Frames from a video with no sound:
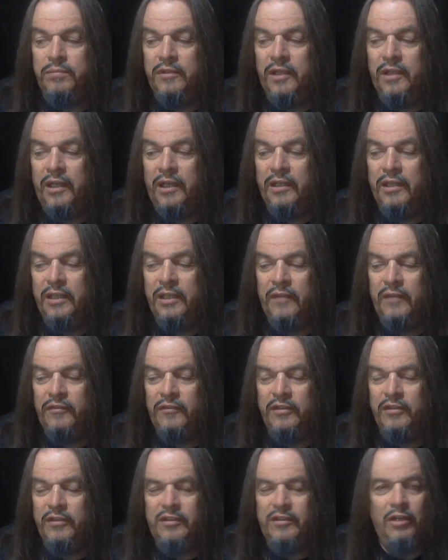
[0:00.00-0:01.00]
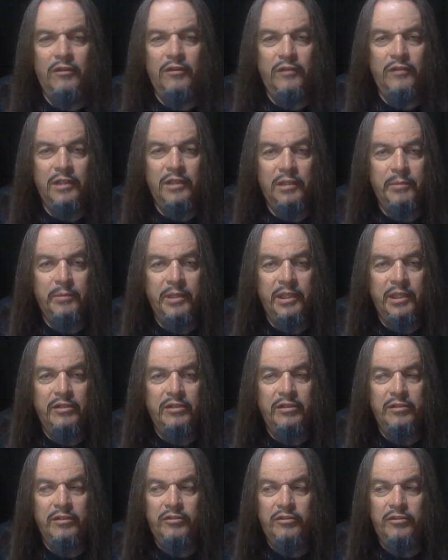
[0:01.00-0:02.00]
I have to delve a little bit
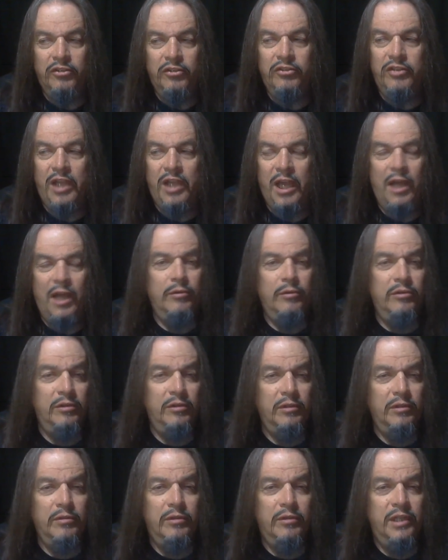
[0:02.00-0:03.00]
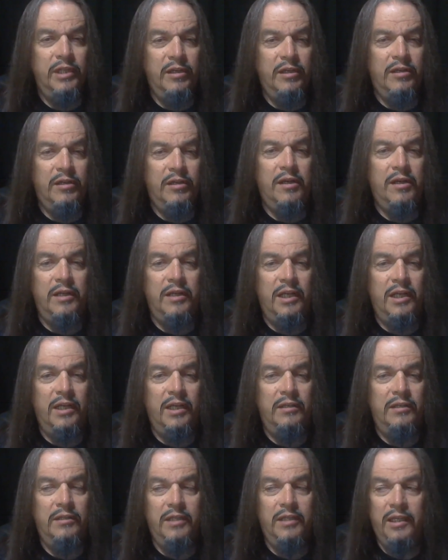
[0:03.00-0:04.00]
into just how deluded they are,
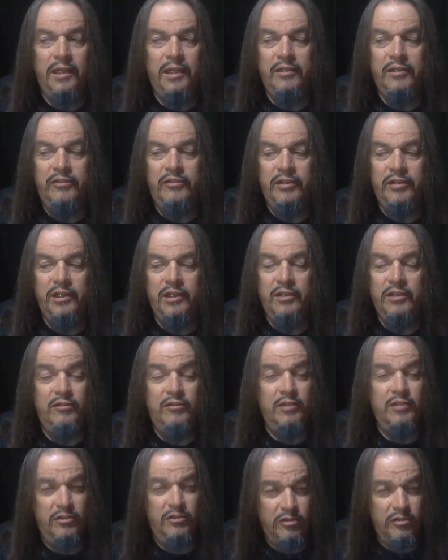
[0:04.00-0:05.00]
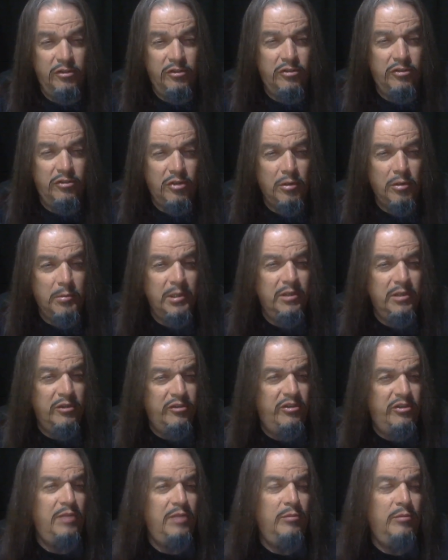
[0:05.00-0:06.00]
and it's disturbing to
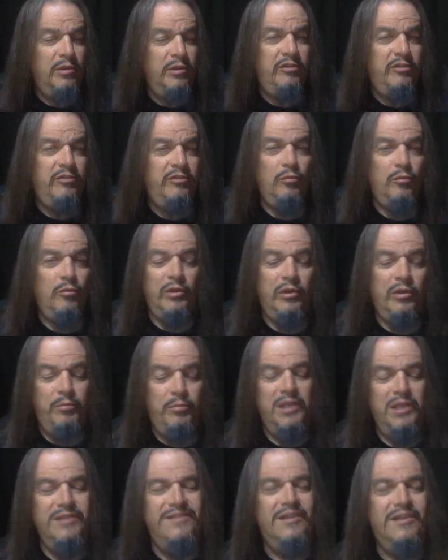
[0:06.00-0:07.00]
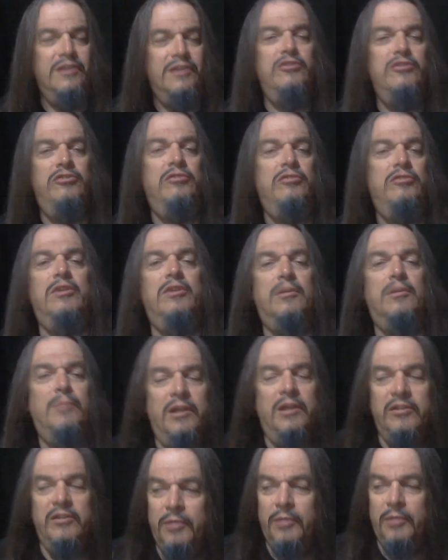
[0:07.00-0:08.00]
see what's been done to their
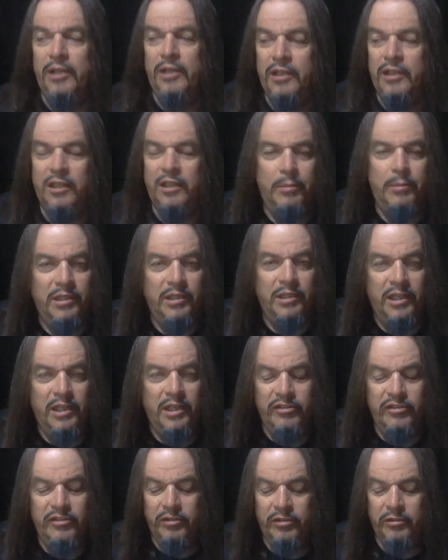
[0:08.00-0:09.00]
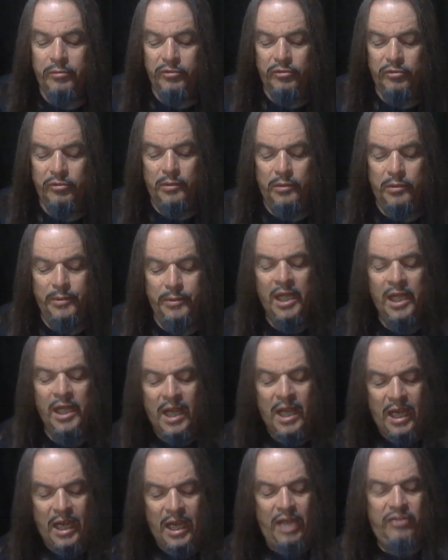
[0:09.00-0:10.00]
minds. I mean, like a couple of days ago, there was a woman
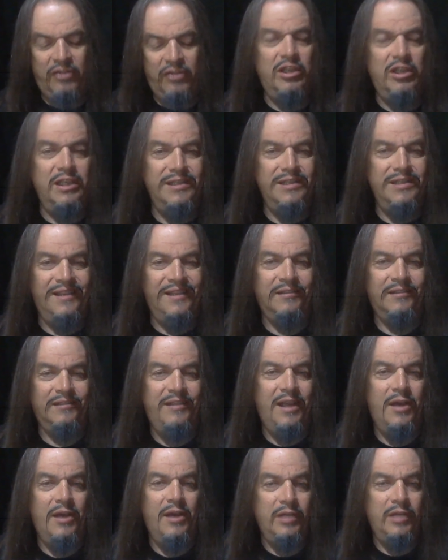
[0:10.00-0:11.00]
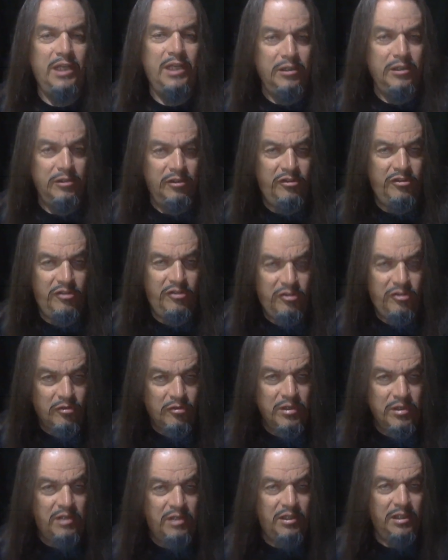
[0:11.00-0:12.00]
actually knelt down in the
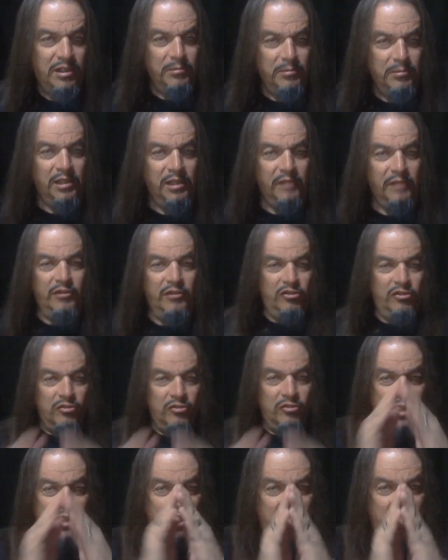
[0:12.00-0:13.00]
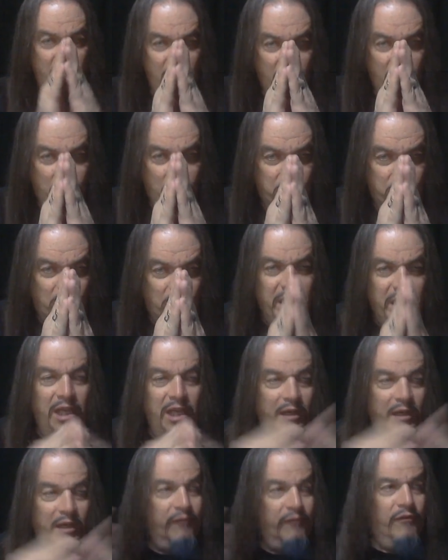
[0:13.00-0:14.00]
street, in the middle of the street,
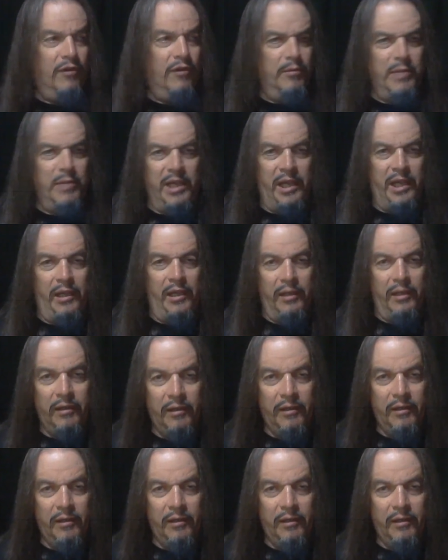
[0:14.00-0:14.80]
praying for me.